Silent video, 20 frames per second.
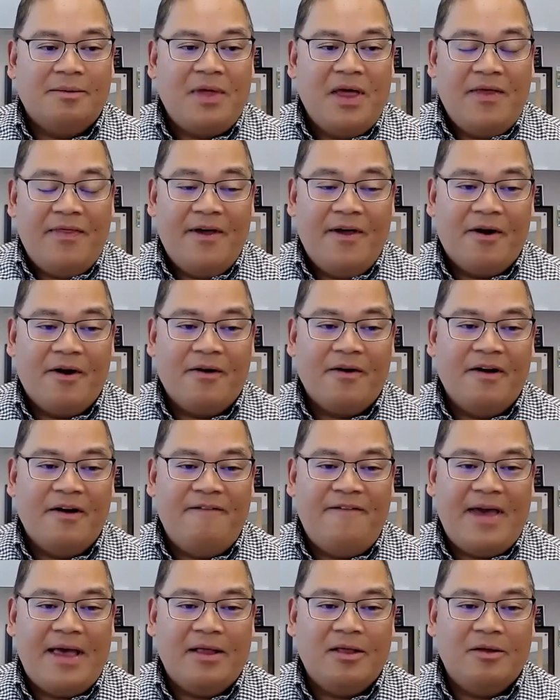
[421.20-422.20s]
They're
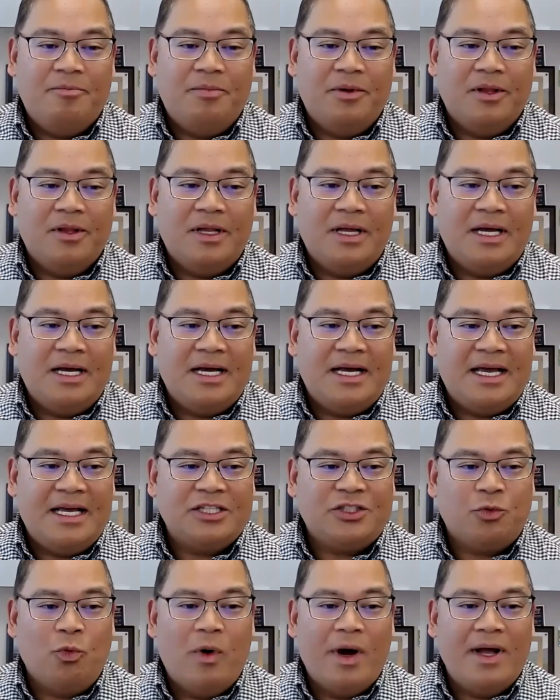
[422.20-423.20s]
available
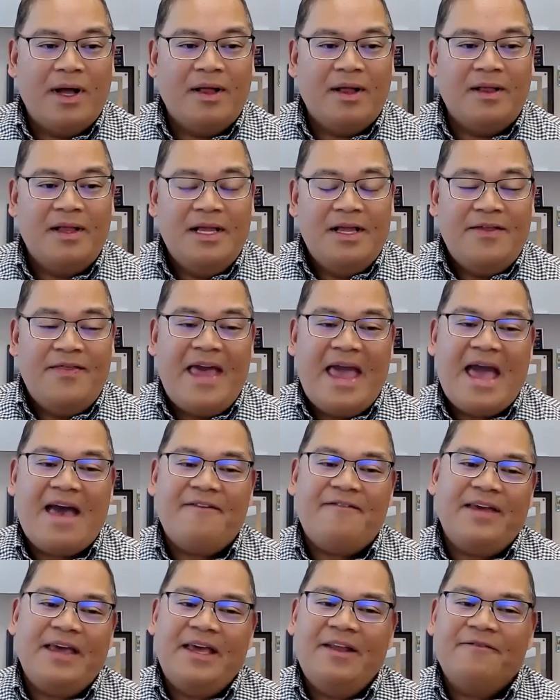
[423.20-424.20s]
as well. They
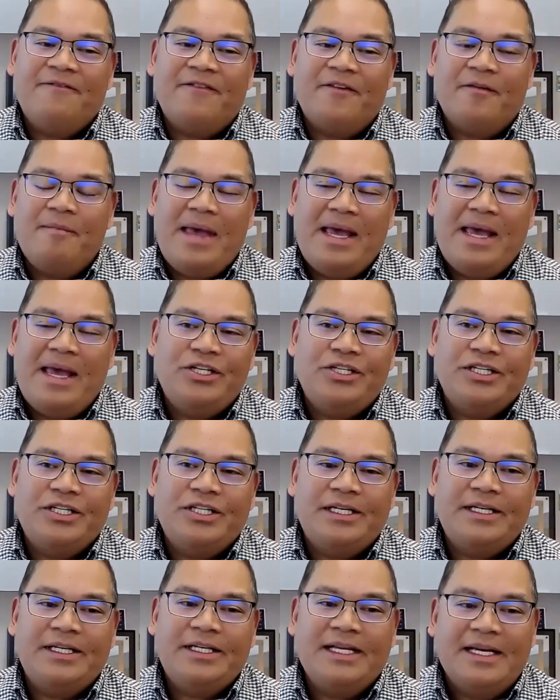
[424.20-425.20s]
have
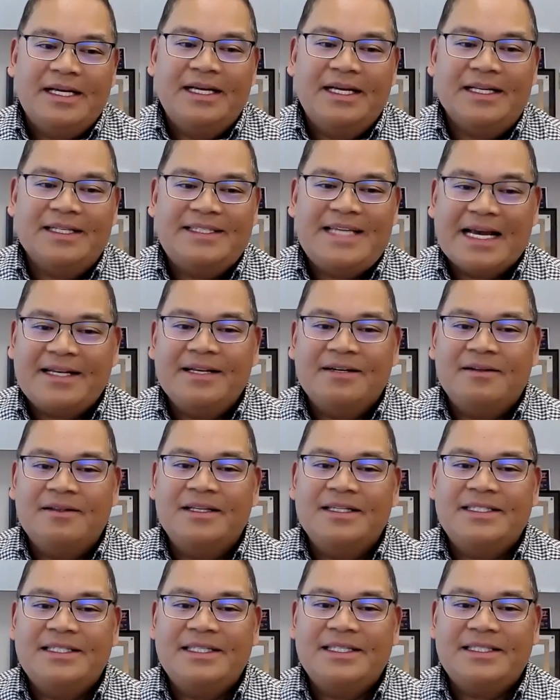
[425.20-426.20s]
information, technical
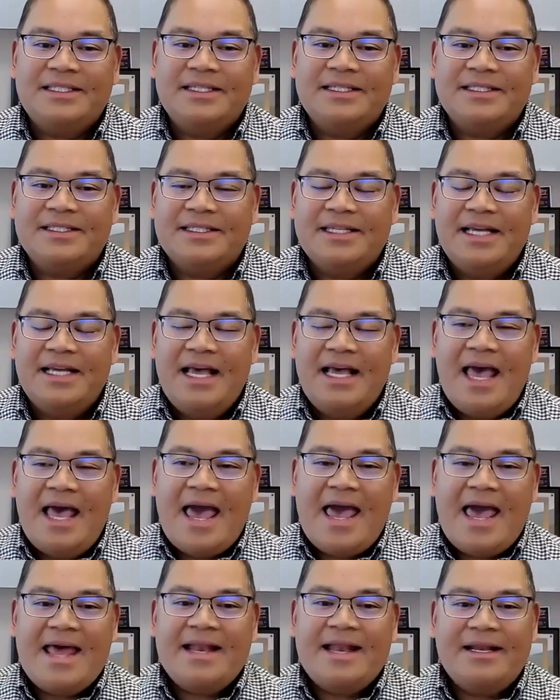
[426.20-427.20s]
assistance,
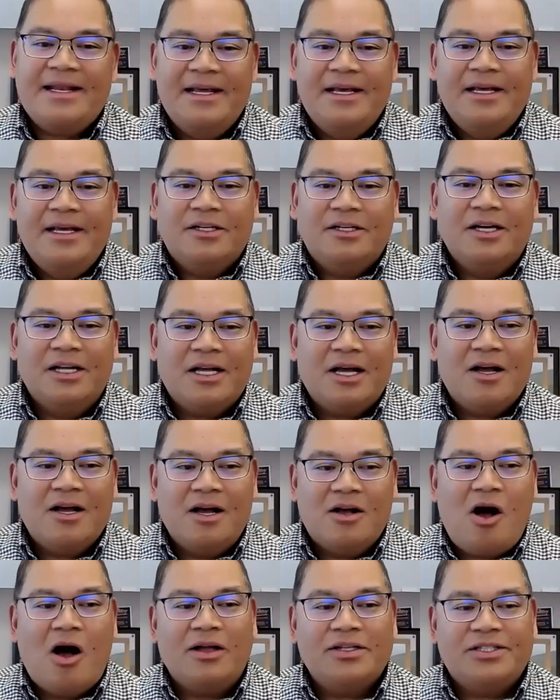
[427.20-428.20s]
and
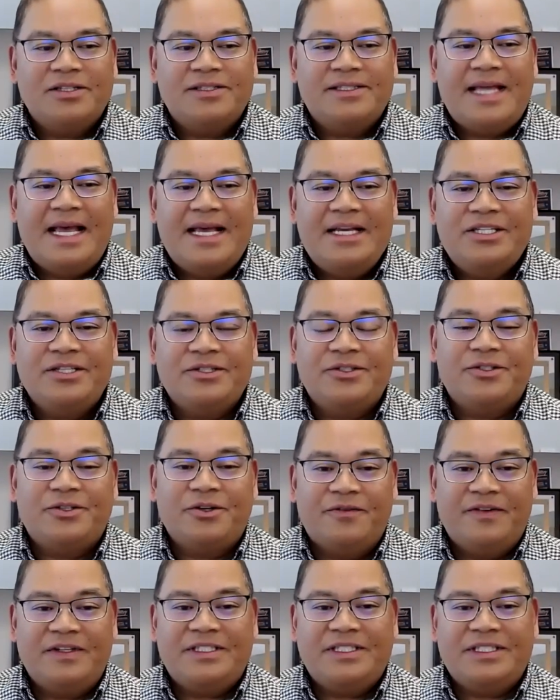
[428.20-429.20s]
consultation
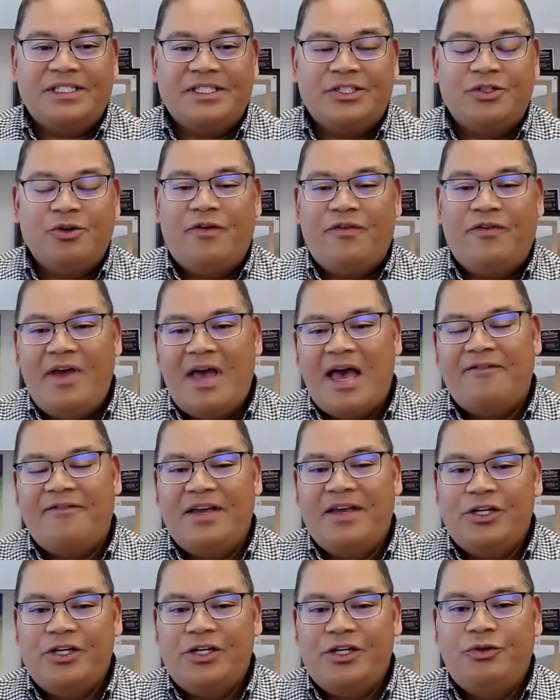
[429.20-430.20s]
services. So if you have
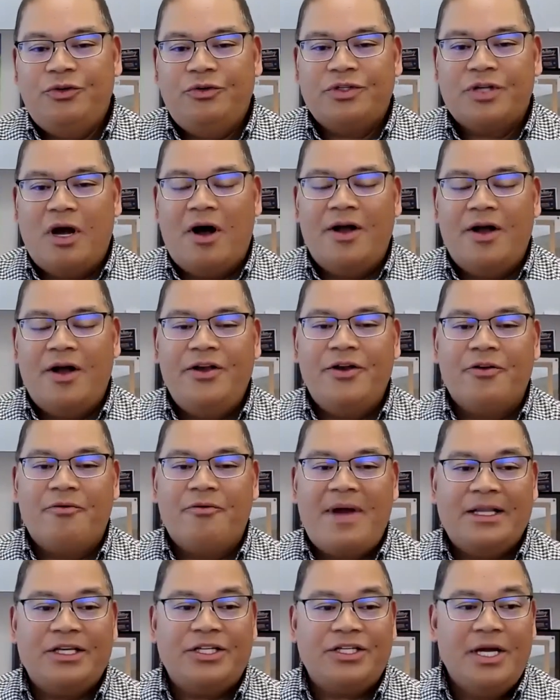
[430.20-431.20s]
issues on your
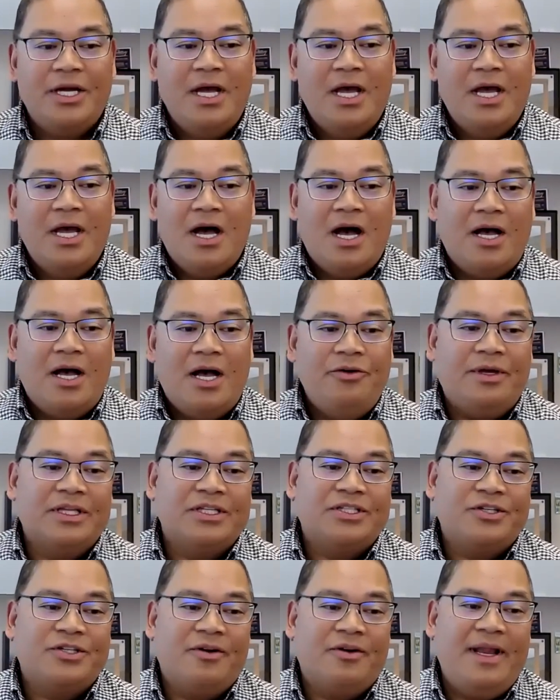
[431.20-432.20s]
ranch, you can
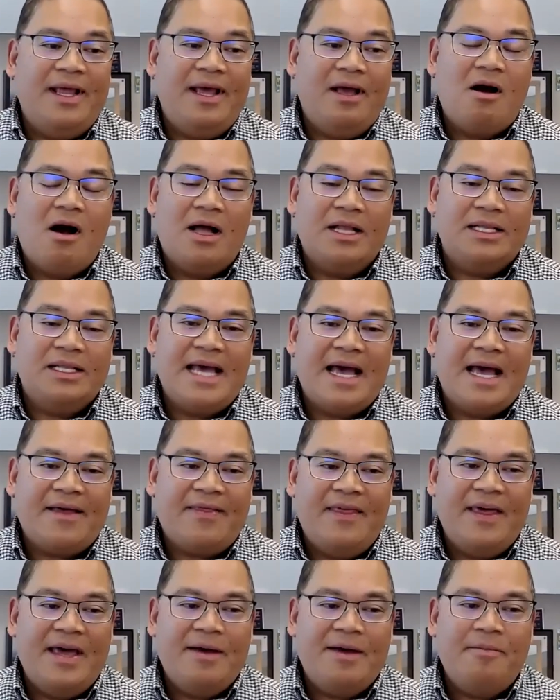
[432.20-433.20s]
certainly contact
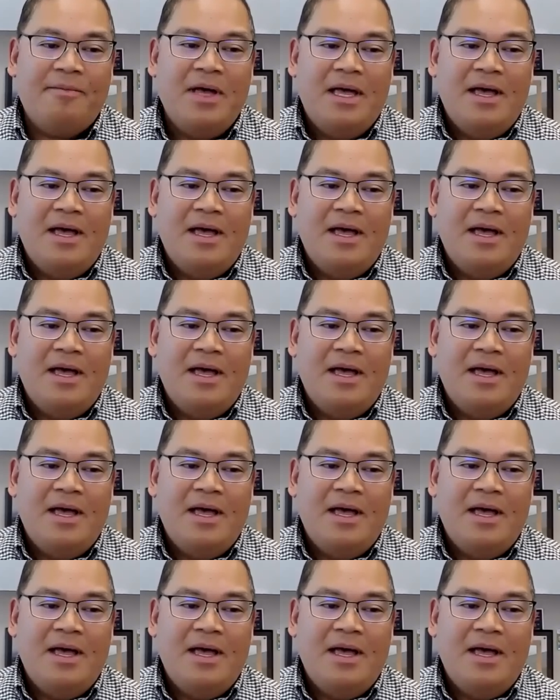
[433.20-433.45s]
them.